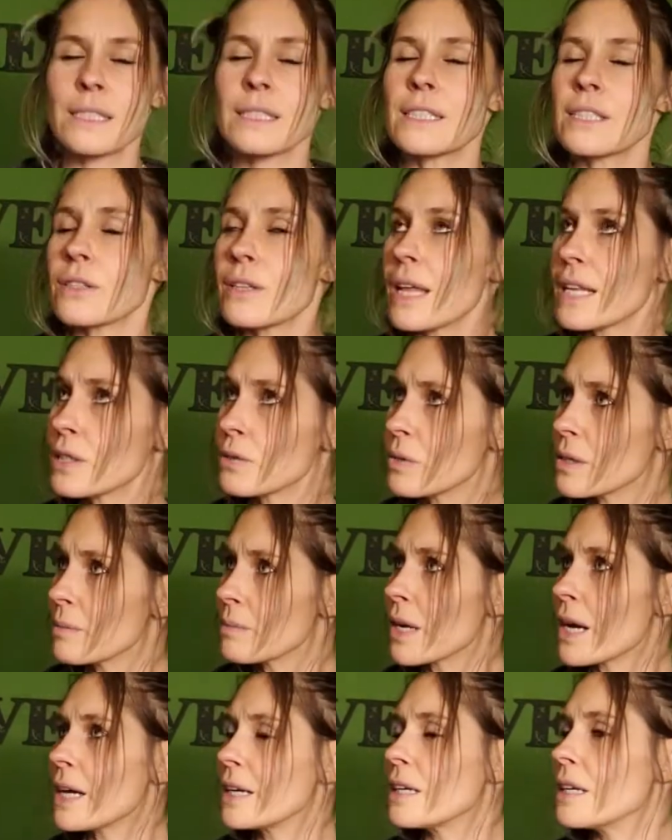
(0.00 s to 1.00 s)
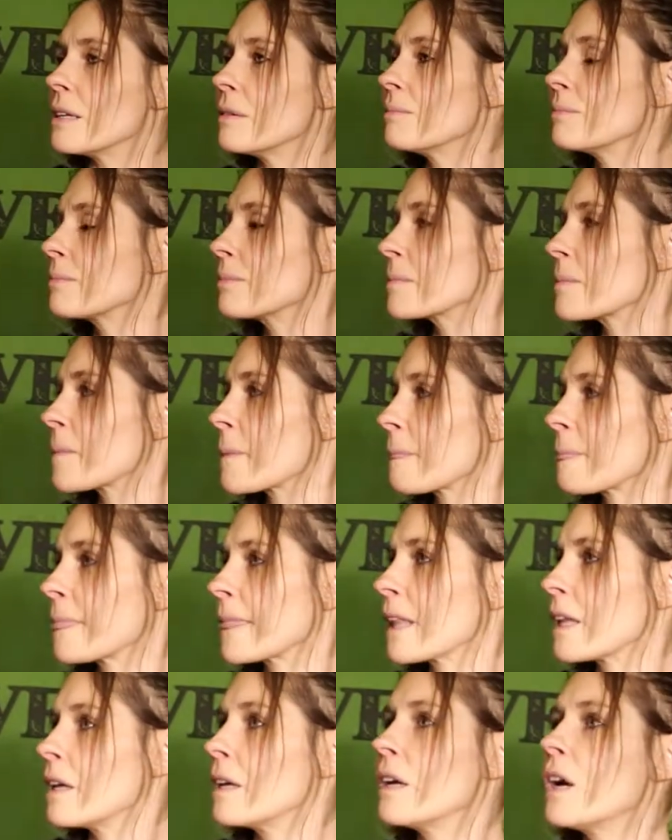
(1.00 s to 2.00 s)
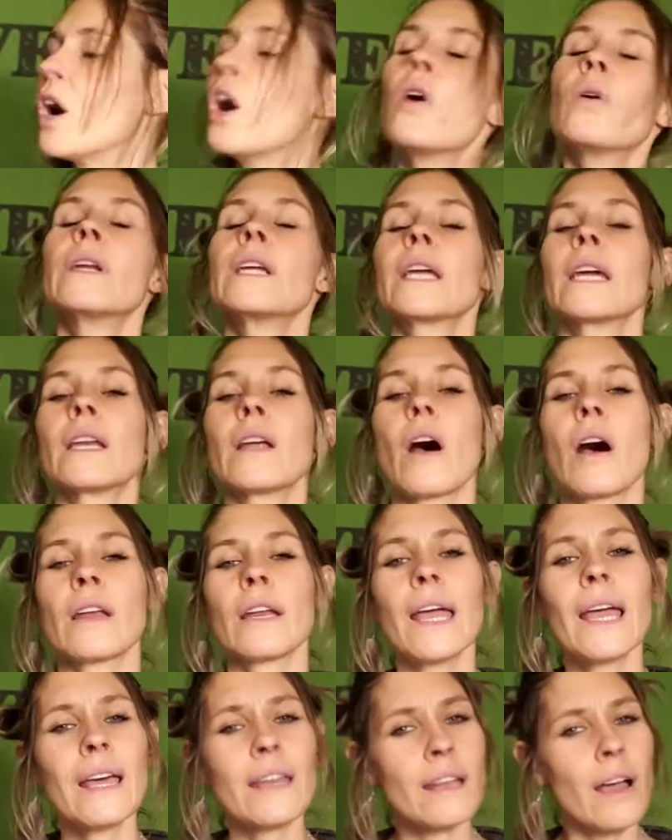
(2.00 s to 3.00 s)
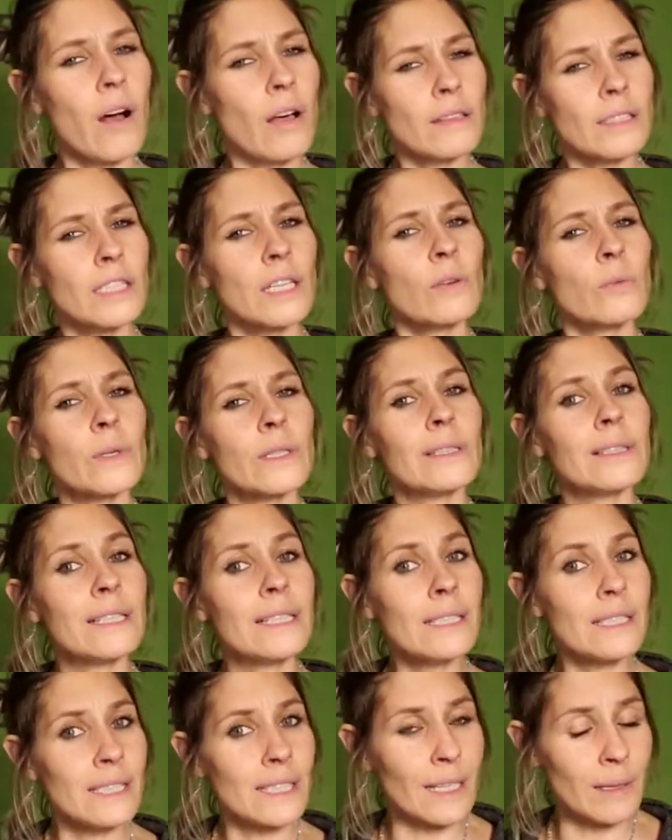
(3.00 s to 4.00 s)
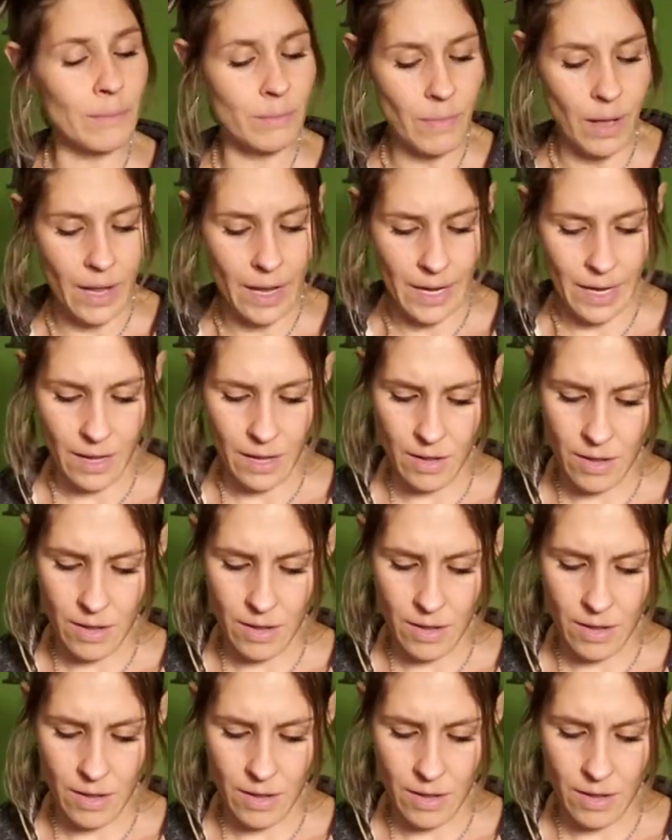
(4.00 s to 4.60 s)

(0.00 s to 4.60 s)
And so that's what I'm kind of honing in on, and also releasing my